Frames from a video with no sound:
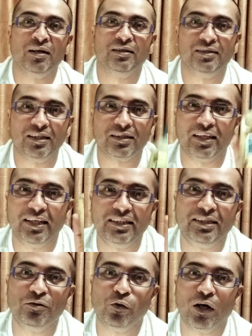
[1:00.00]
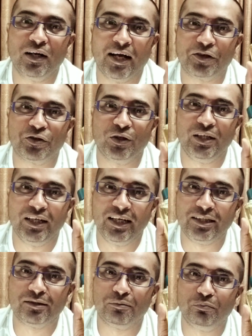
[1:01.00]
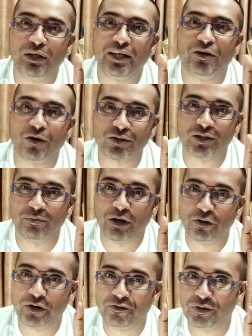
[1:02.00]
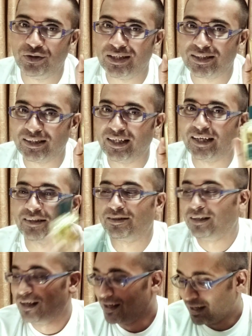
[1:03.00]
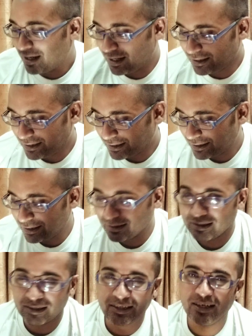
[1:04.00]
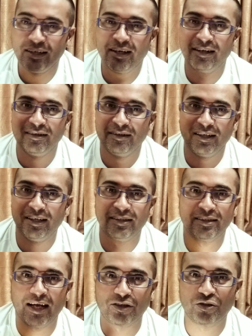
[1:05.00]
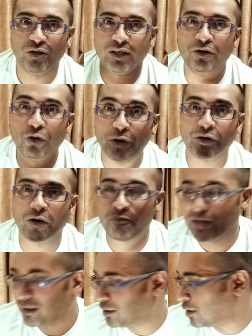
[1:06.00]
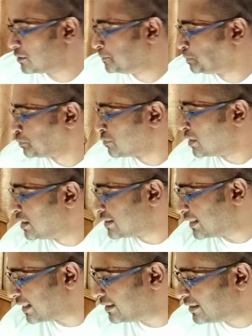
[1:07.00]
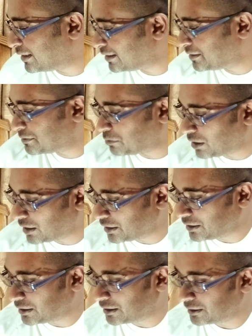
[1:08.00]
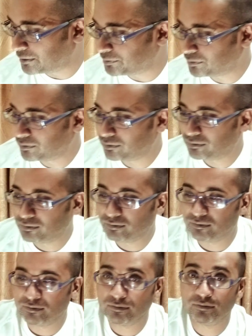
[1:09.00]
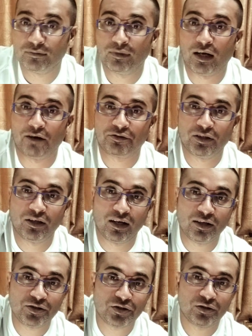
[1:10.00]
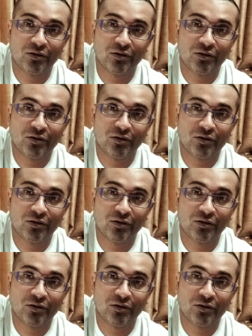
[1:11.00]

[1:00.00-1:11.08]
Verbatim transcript: this EDT one actually is pretty awesome. I'll review this next. Uh, this is Guerlain is actually growing on me a lot. Second thing is my uh, after lunch.